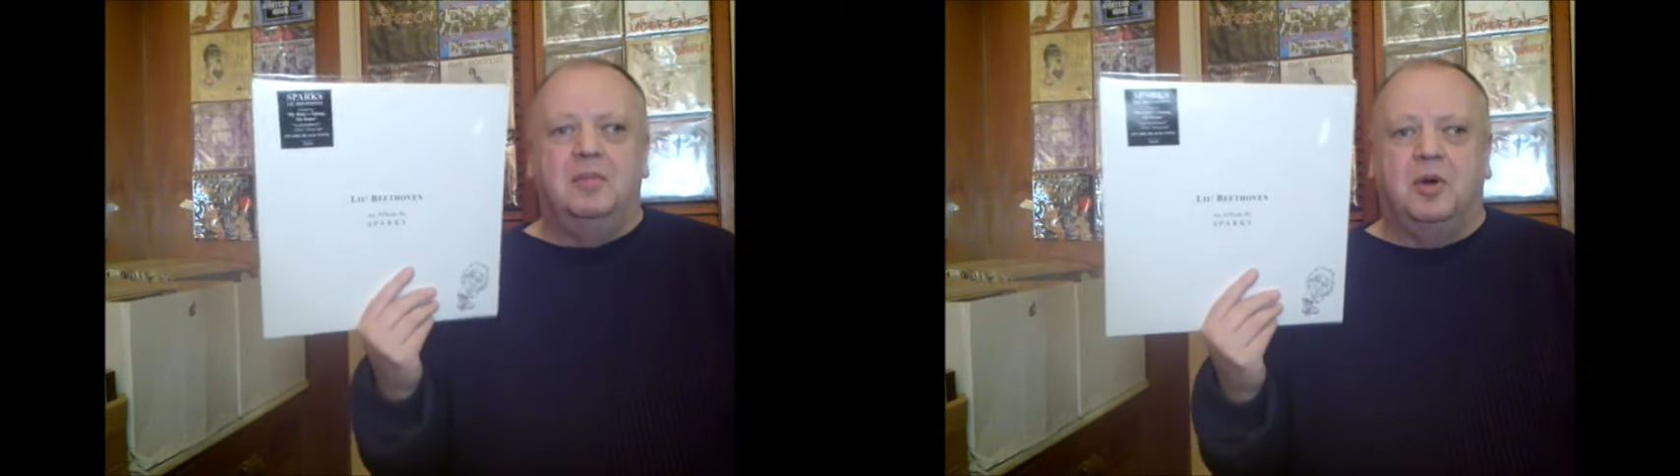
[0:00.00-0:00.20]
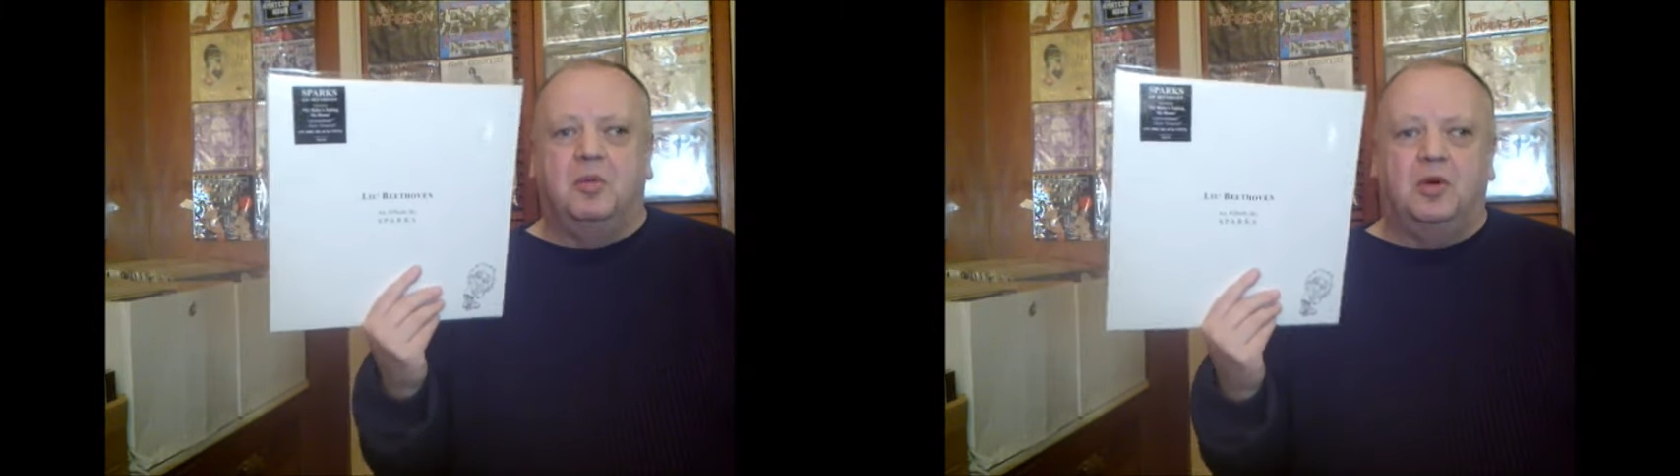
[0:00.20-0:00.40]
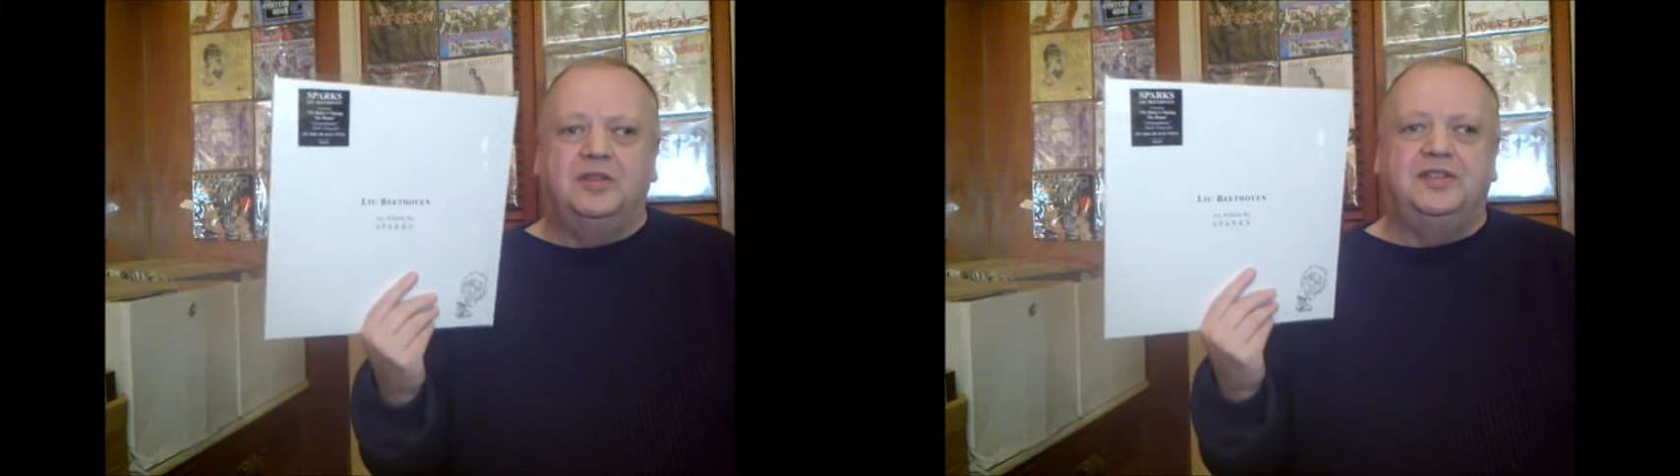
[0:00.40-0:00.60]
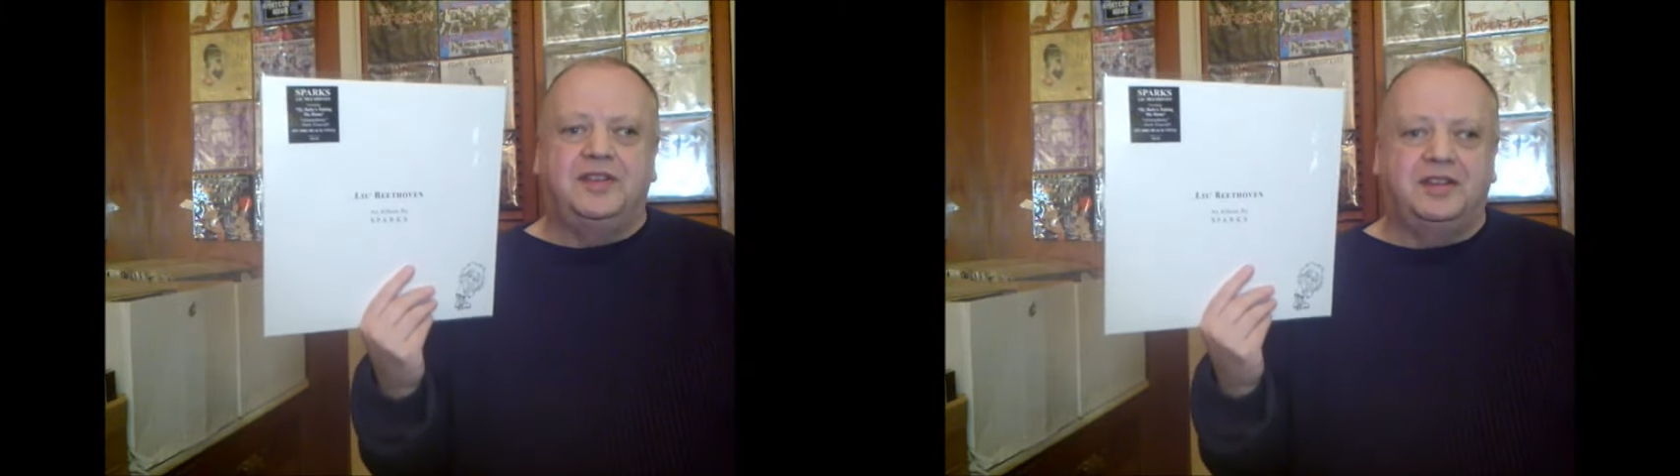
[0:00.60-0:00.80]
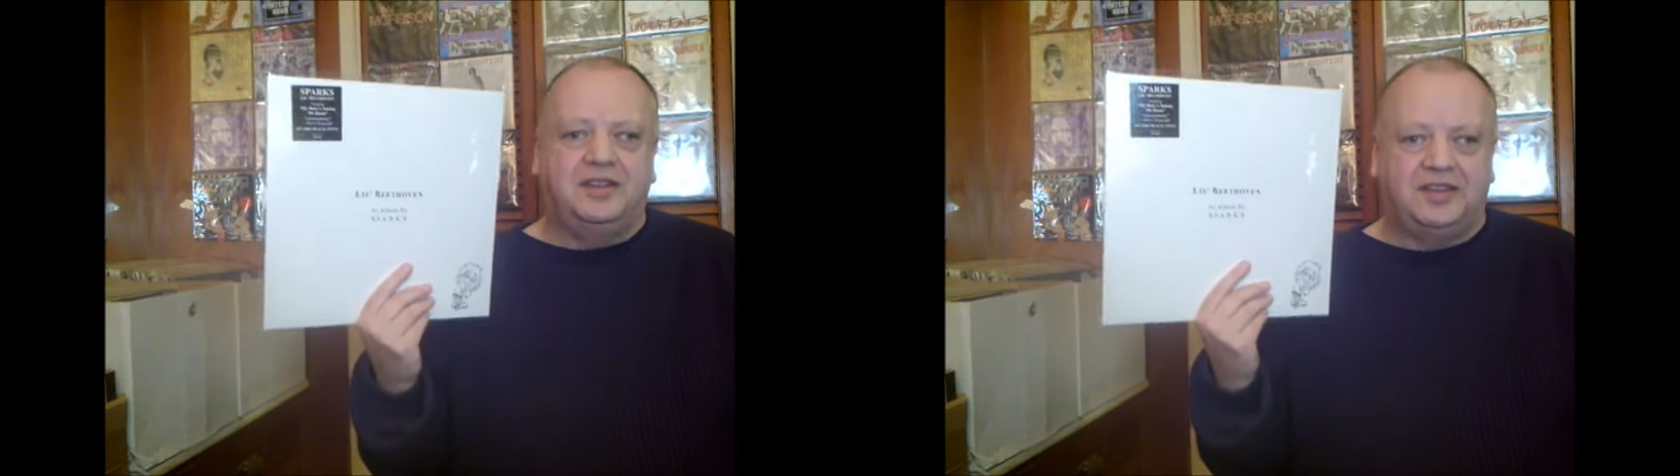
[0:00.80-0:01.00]
but once
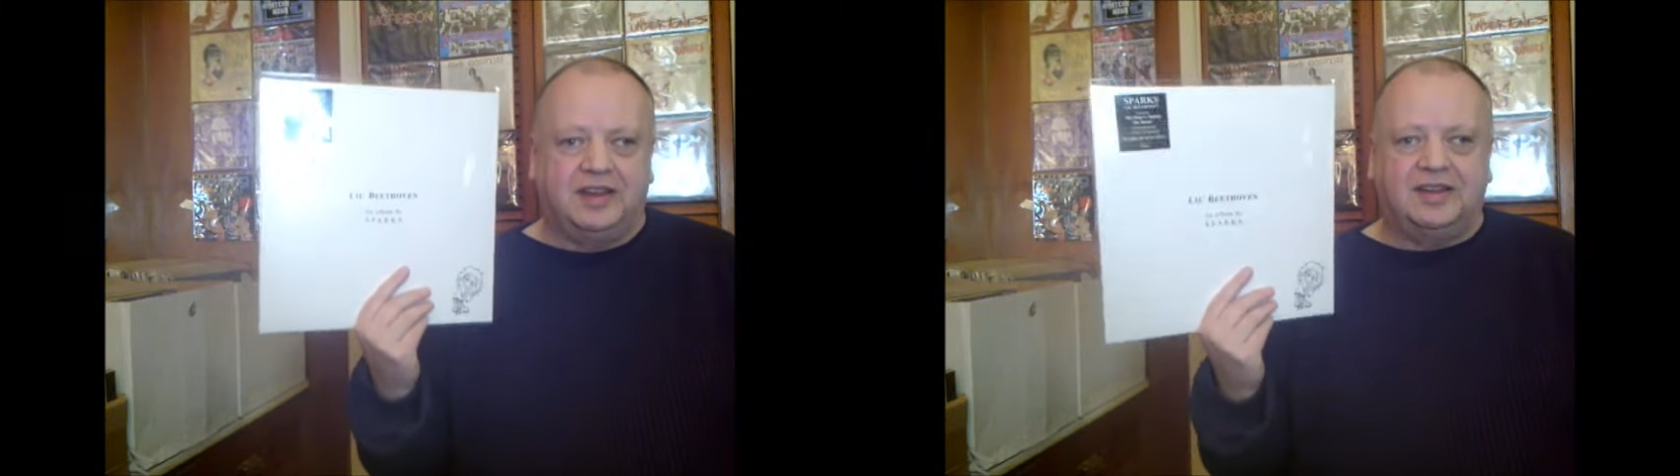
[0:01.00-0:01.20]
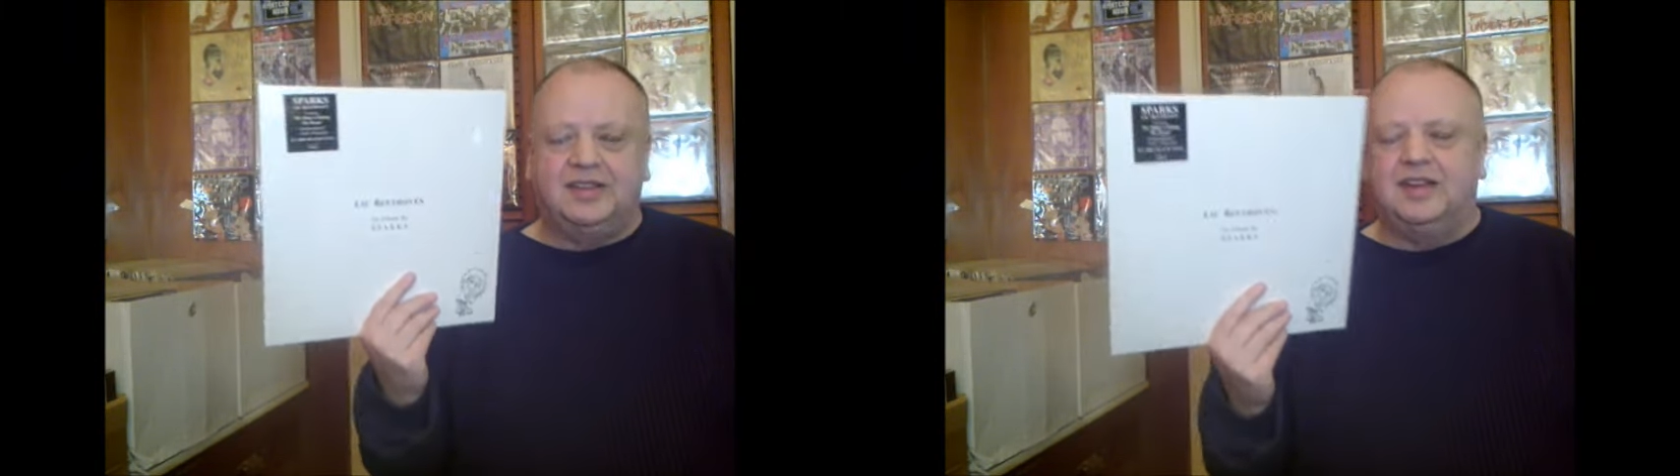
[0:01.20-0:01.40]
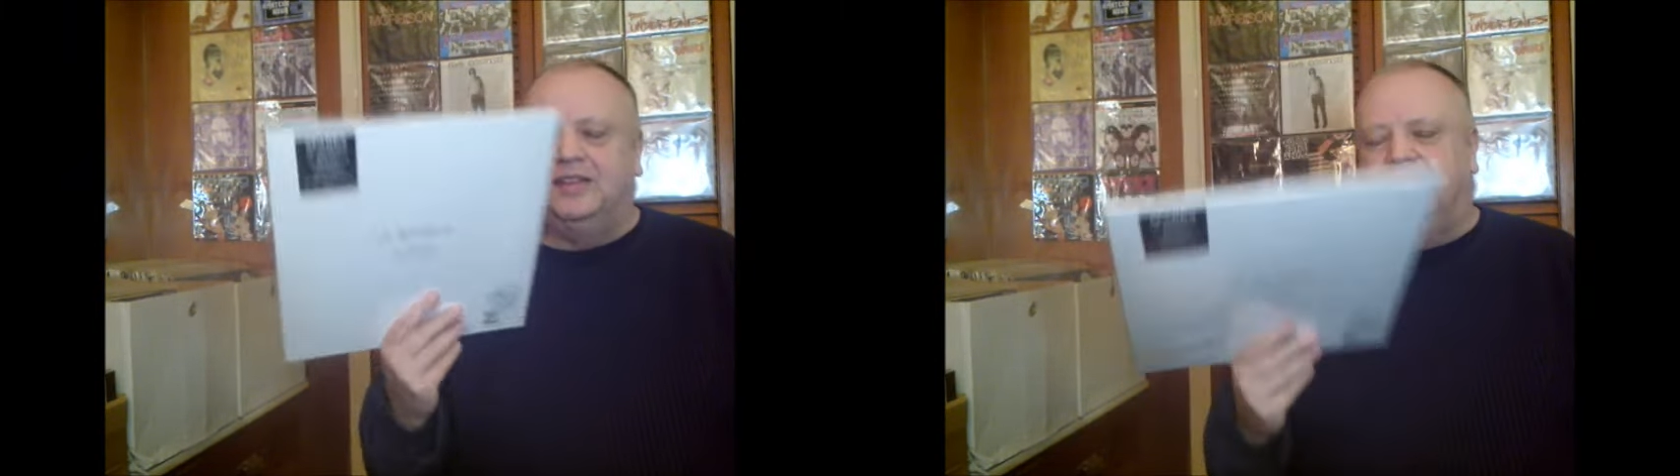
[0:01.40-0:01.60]
this sinks in,